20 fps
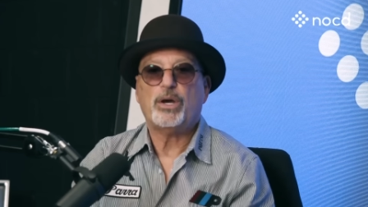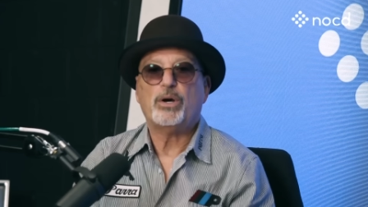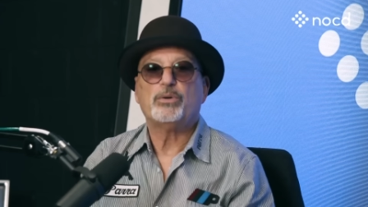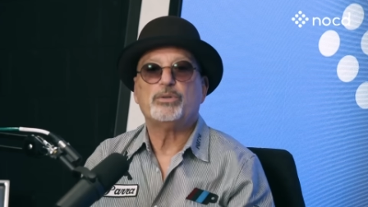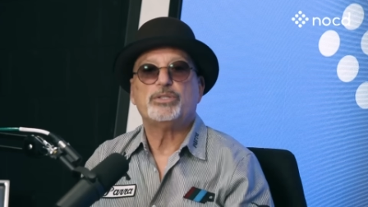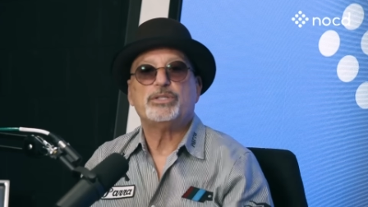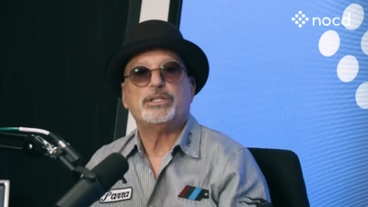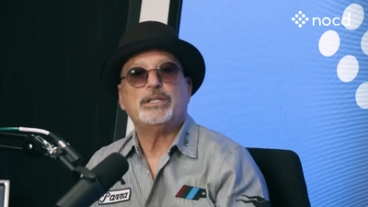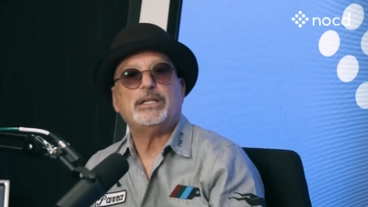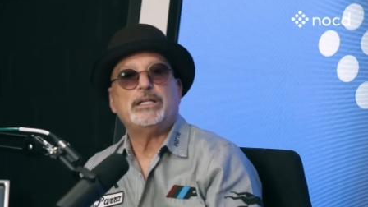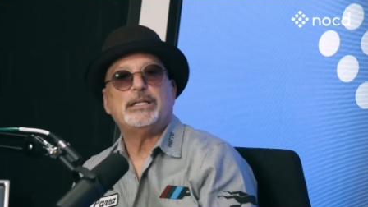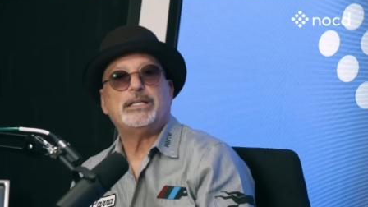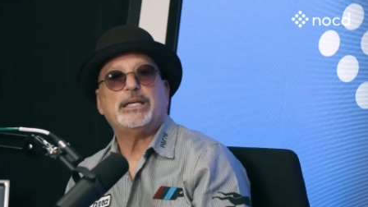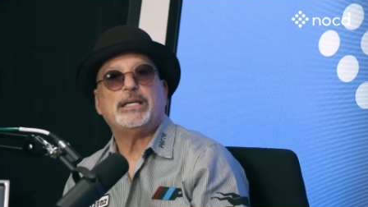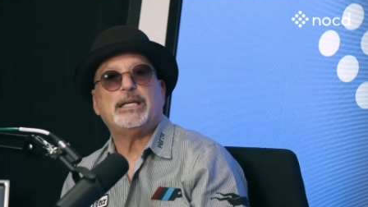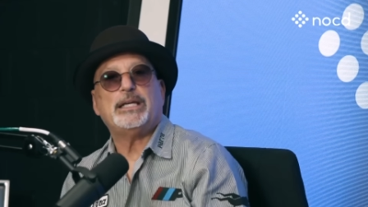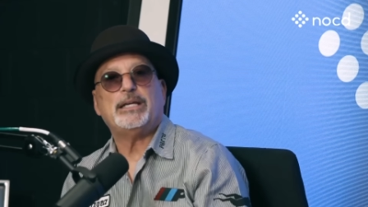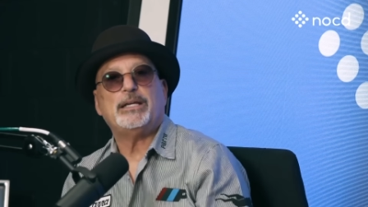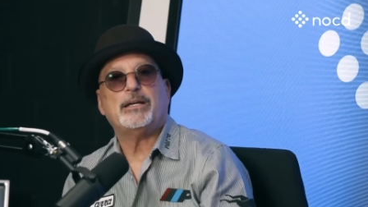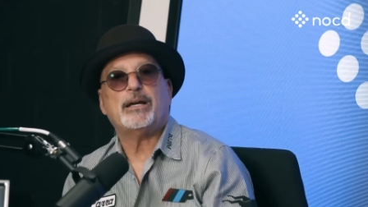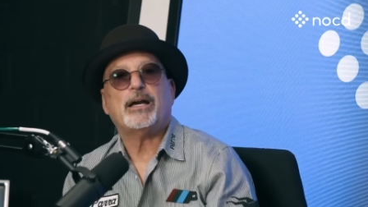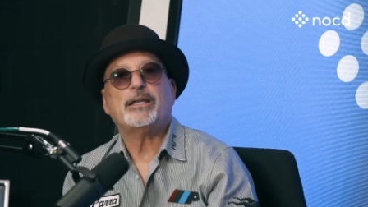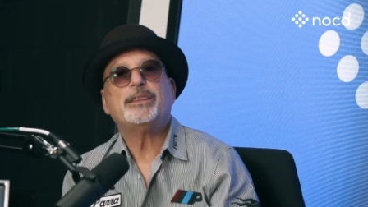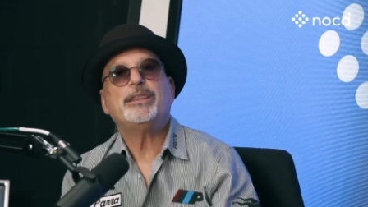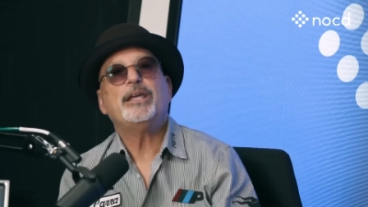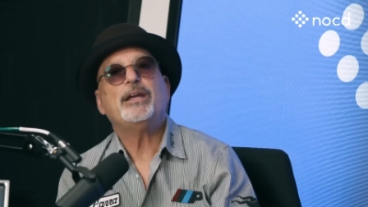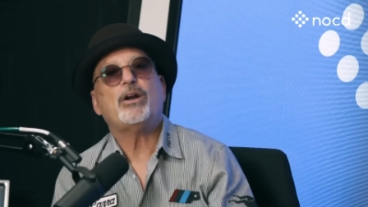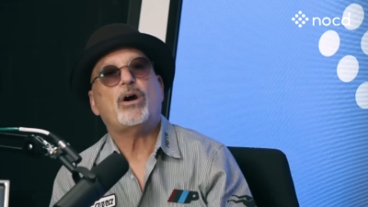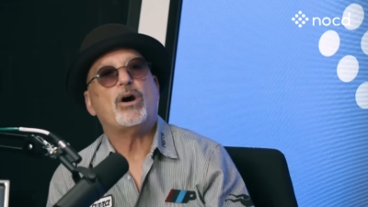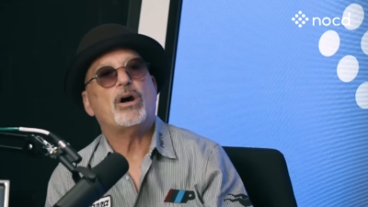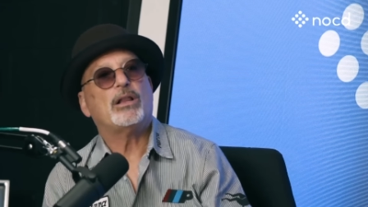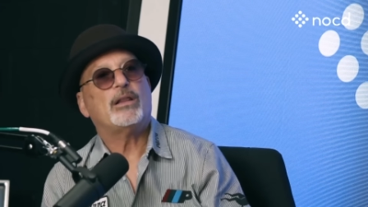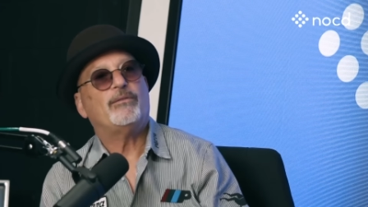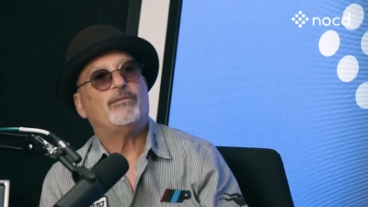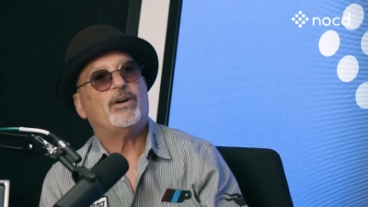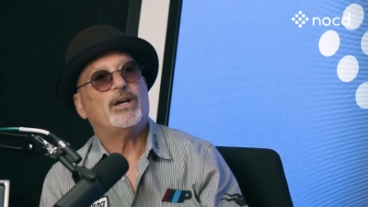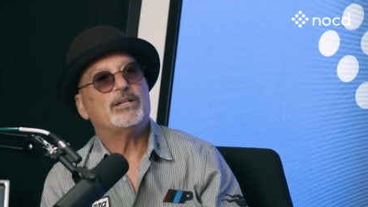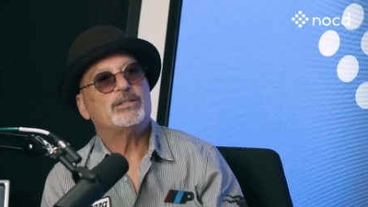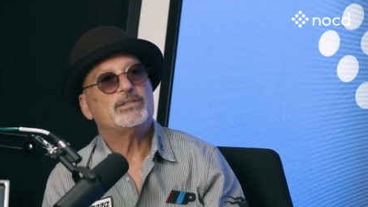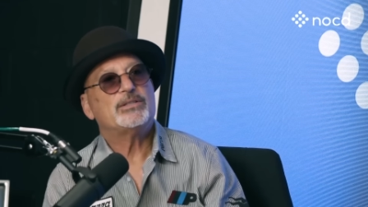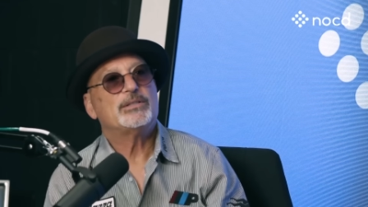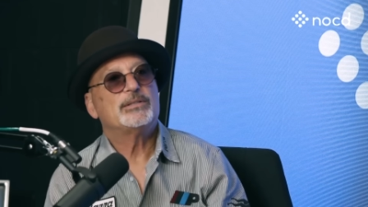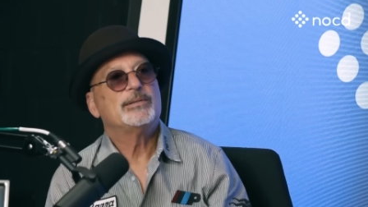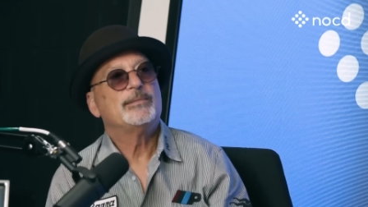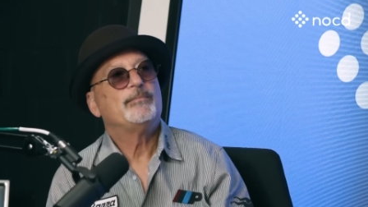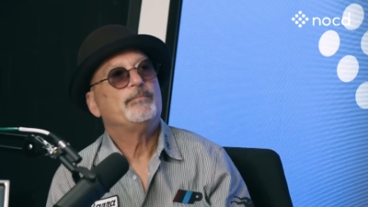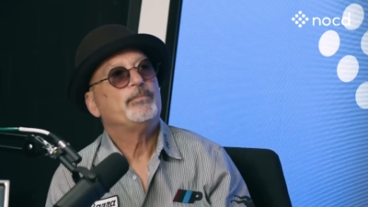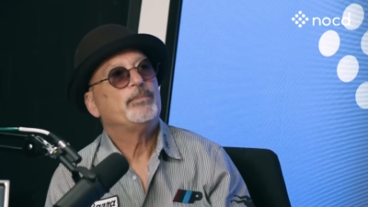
O C D, I think all of us